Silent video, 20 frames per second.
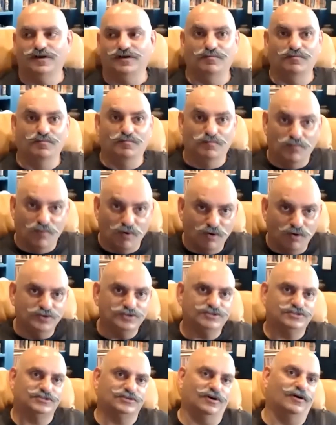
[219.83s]

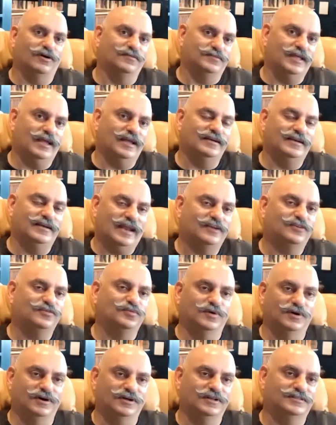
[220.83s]
Most of their net
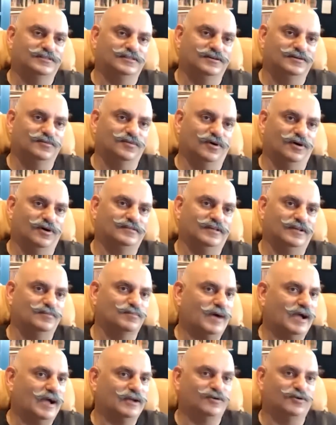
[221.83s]
worth was
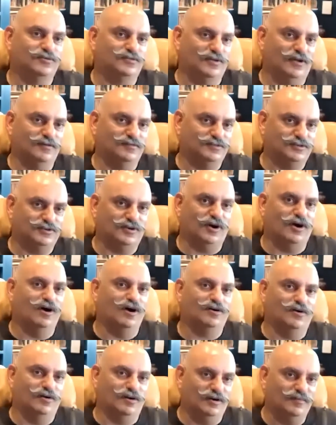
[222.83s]
in Microsoft
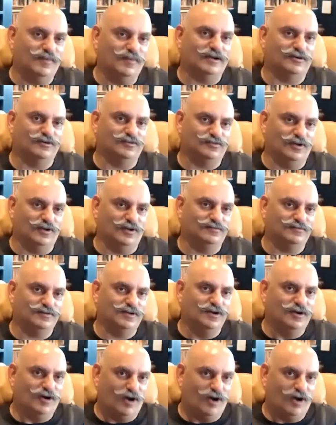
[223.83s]
stock or in Microsoft